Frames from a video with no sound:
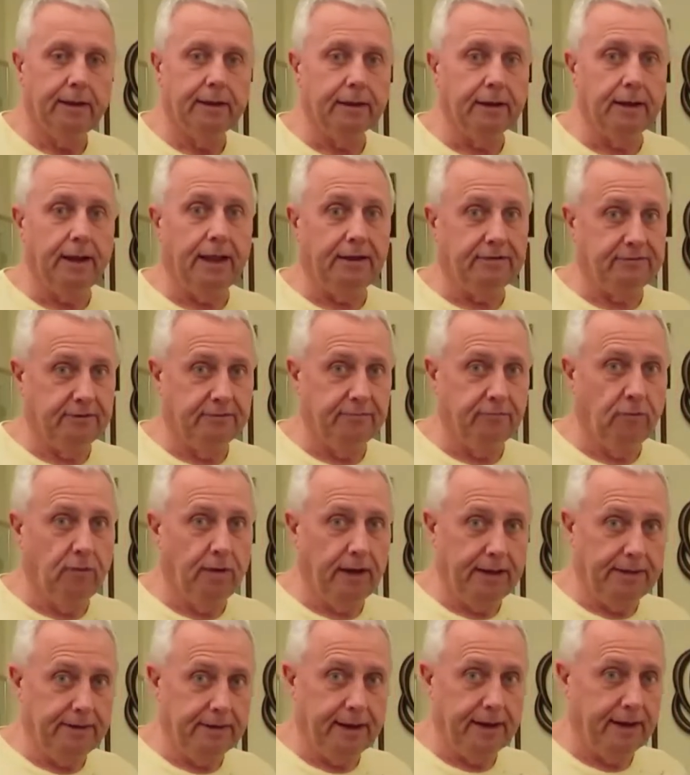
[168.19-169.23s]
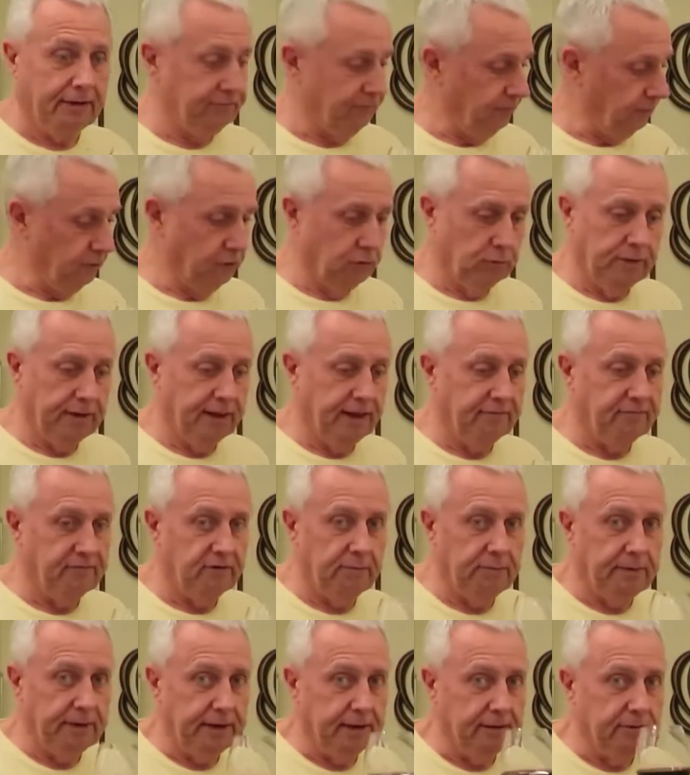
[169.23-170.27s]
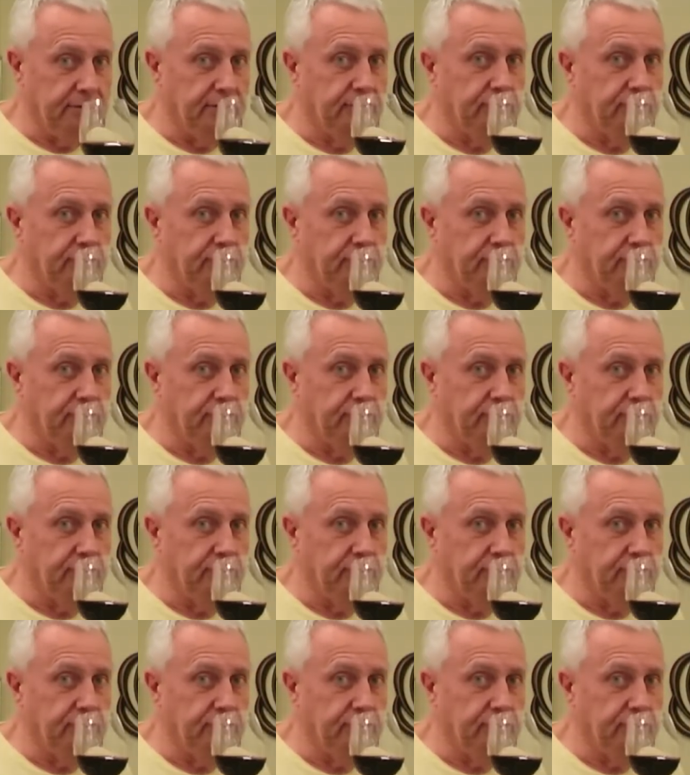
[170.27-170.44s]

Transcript: glass of wine that has to go with every meal.